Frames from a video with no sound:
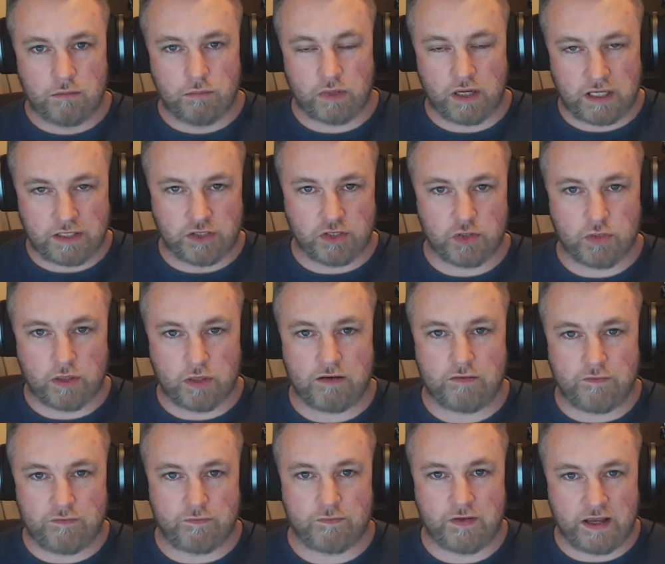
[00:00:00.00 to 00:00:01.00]
But I do
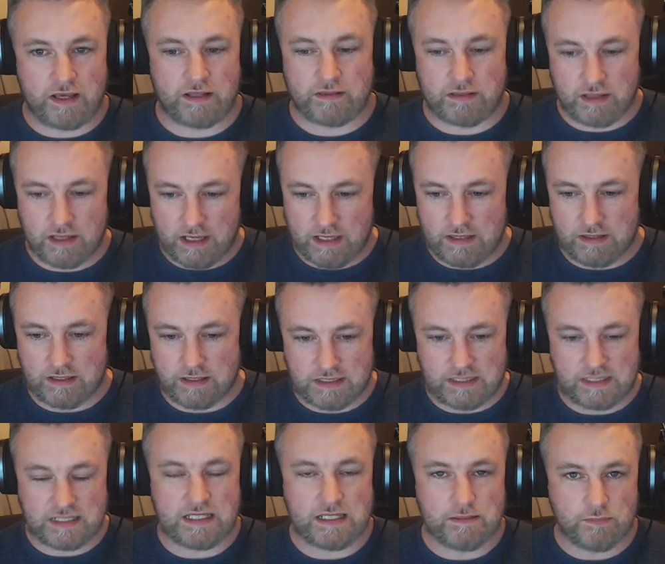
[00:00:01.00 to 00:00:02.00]
have faith in the
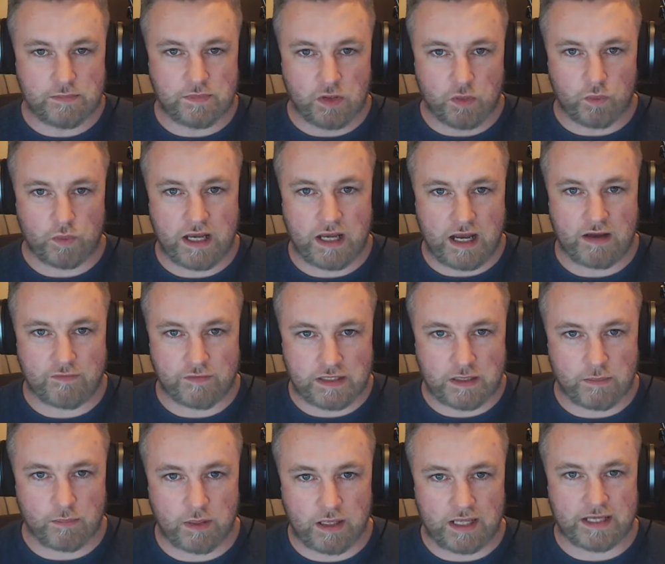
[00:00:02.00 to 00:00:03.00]
team that we have, in the
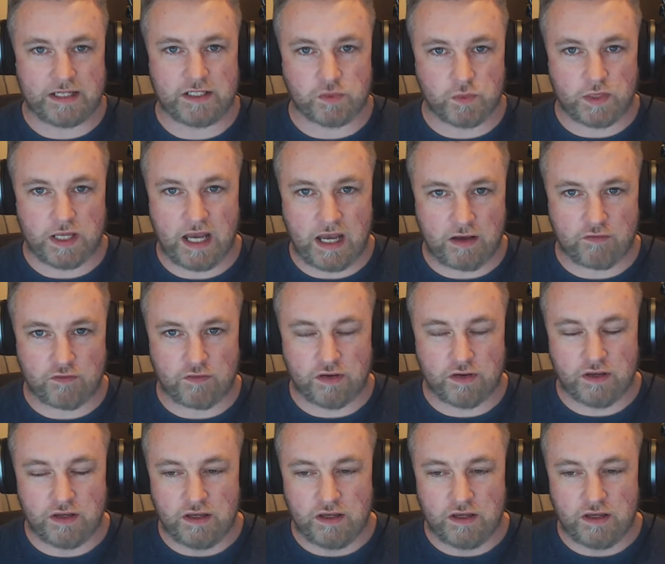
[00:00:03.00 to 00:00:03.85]
players we have.